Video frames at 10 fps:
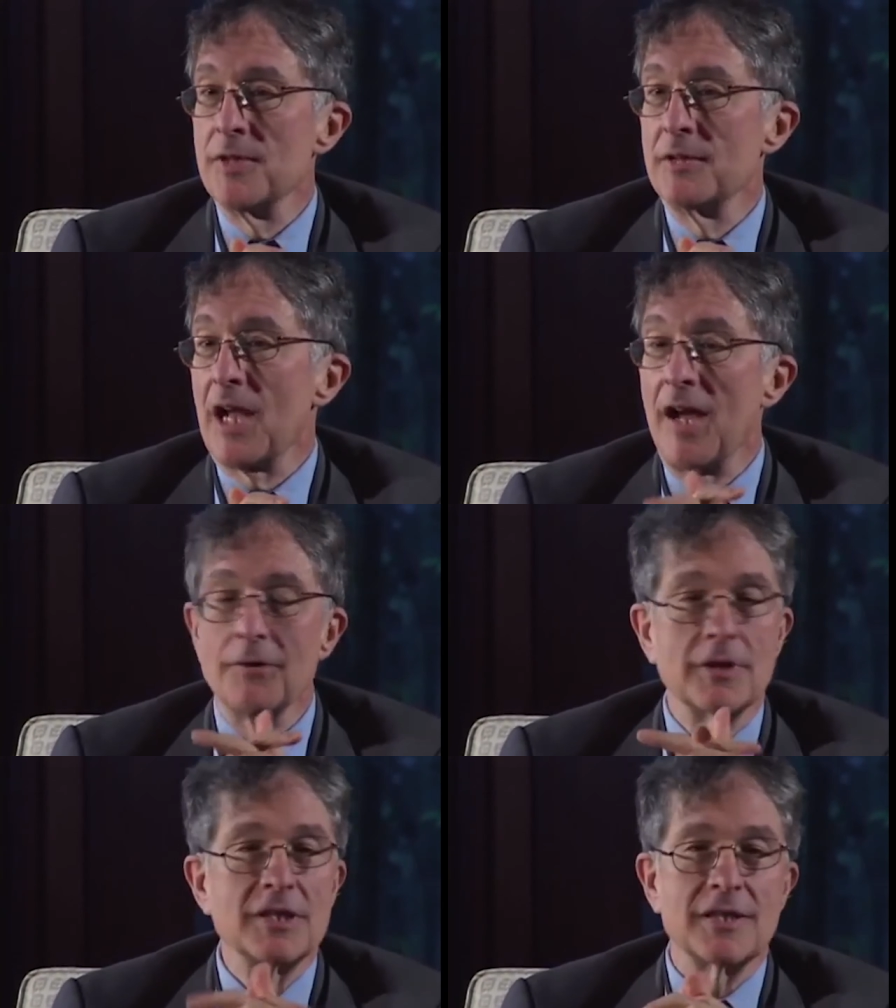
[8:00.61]
of the
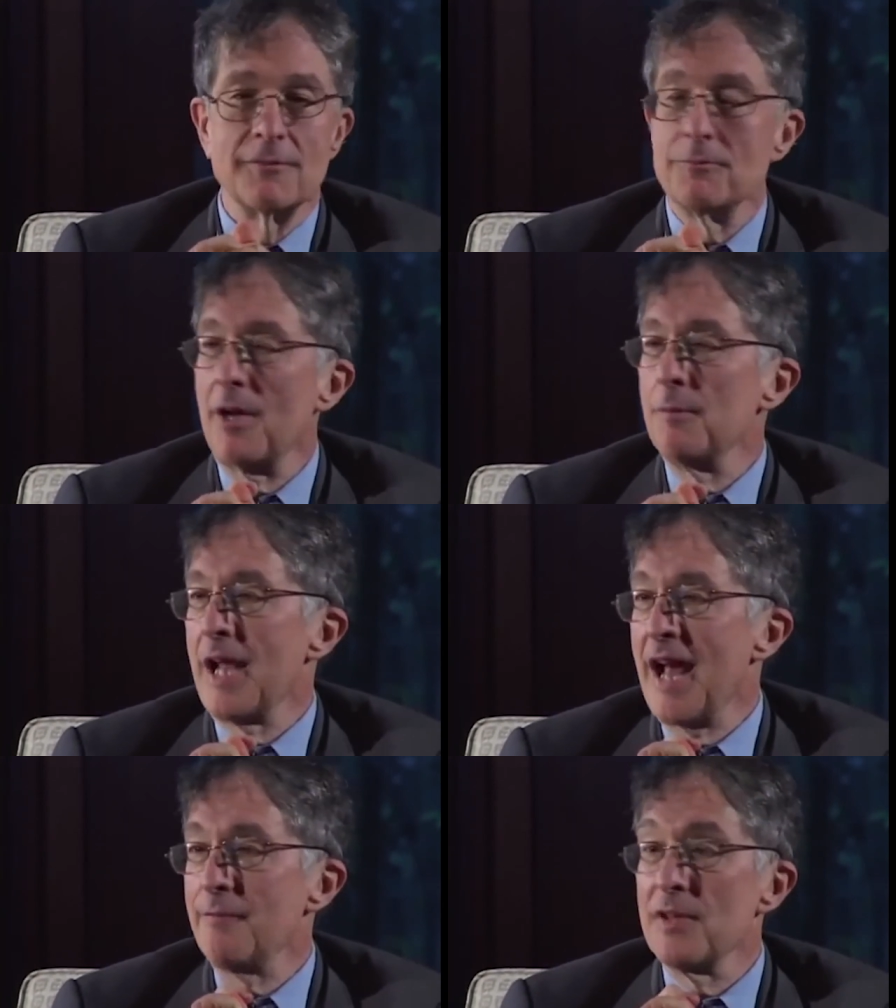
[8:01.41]
Congress and probably
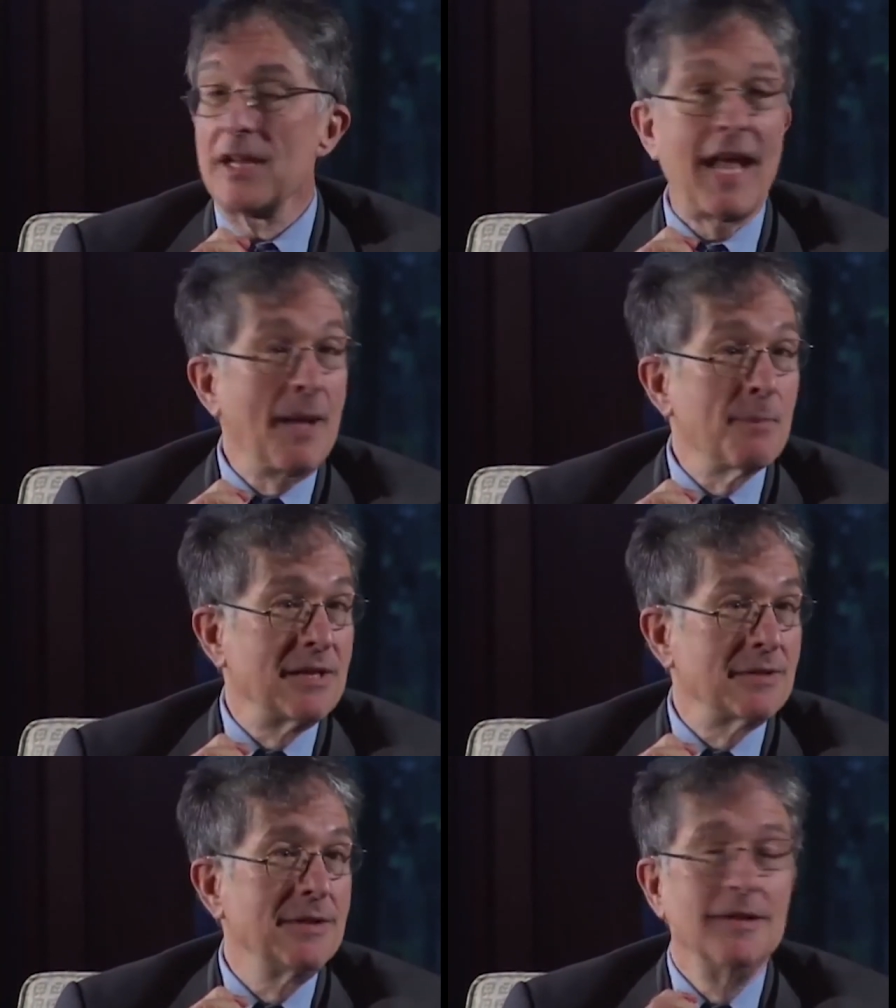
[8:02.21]
half of the
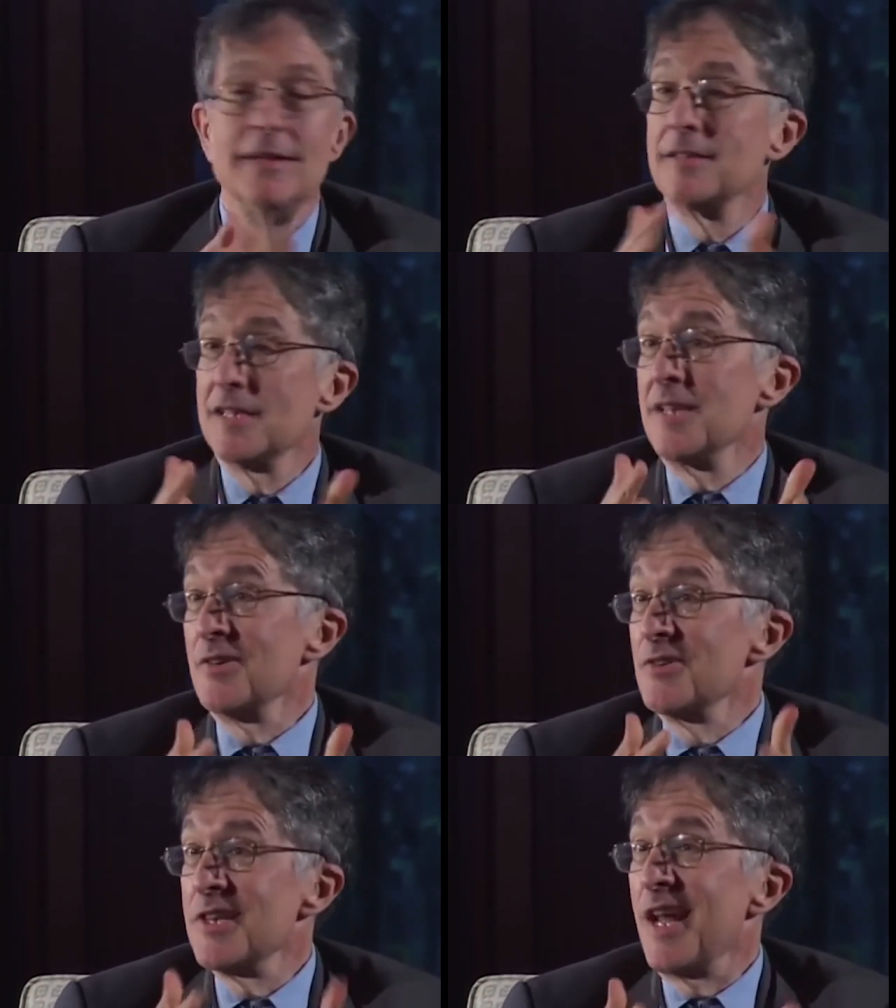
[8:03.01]
cabinet, doesn't
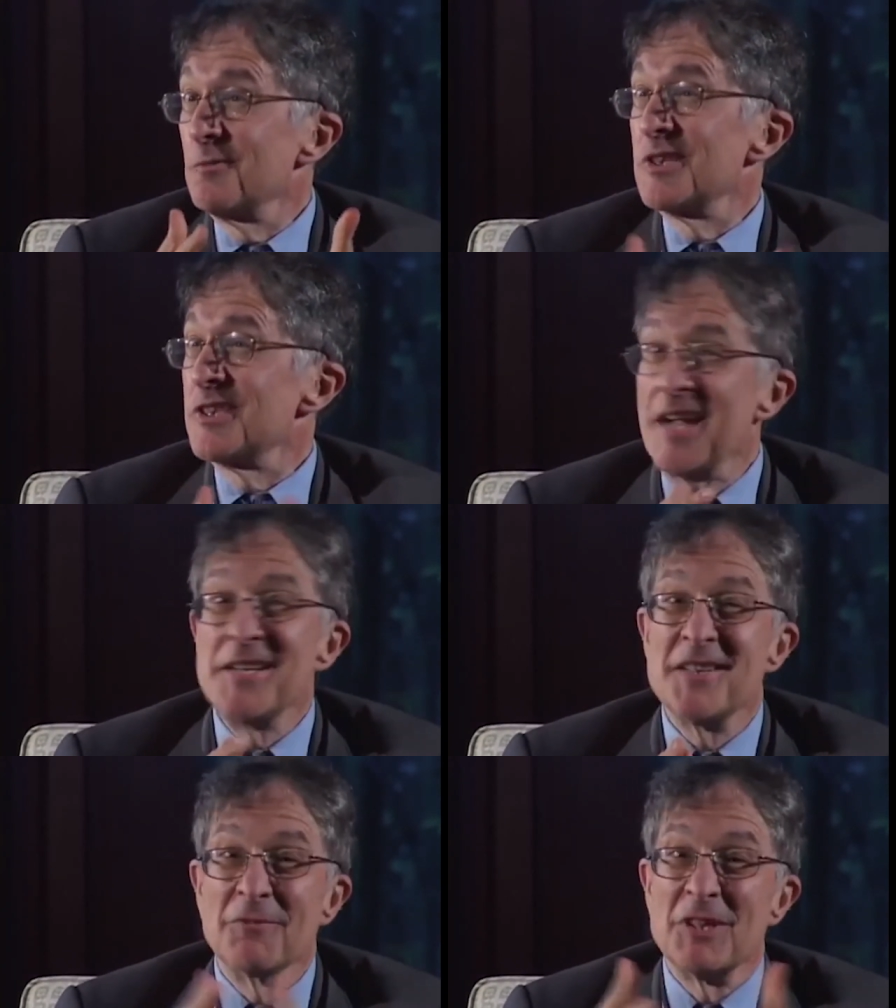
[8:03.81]
understand what
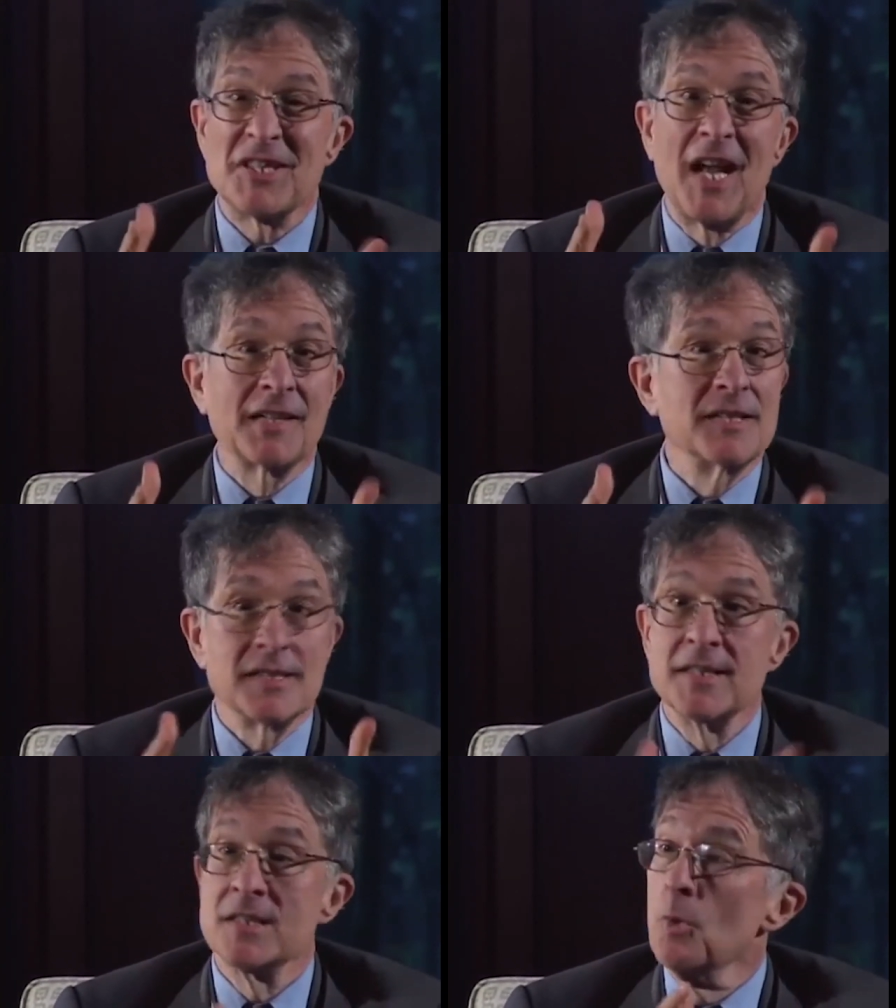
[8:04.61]
science, what science
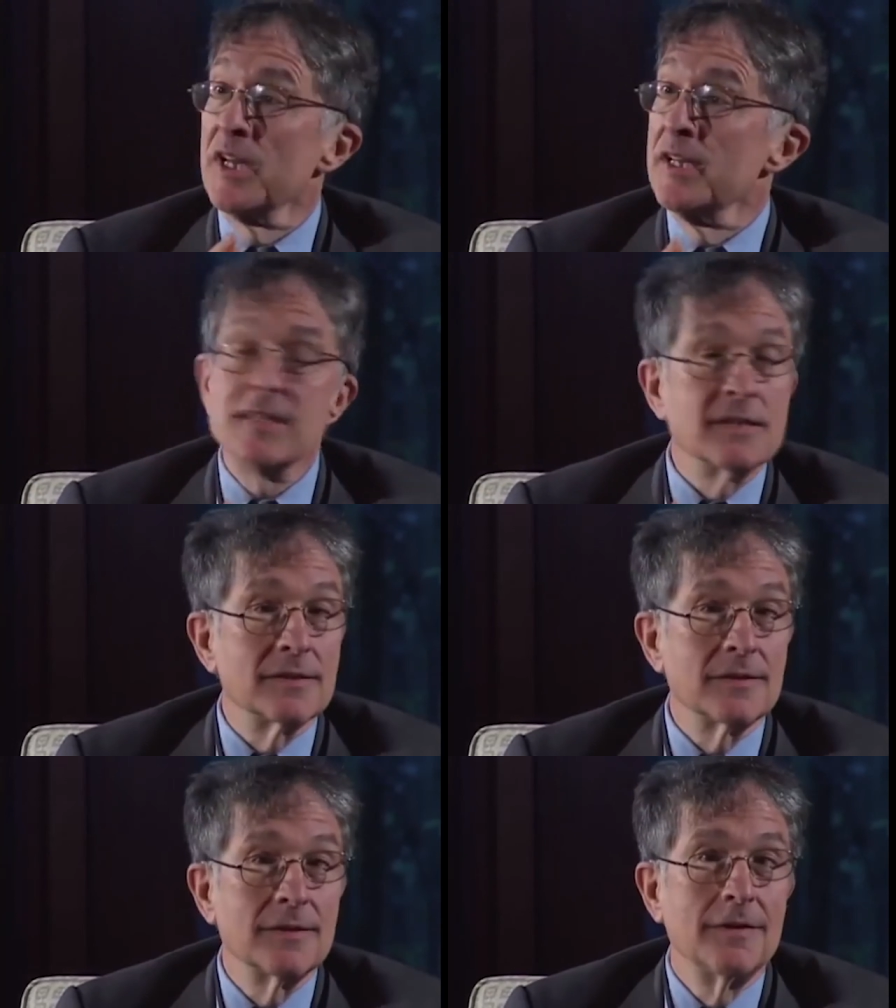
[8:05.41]
is and what it isn't.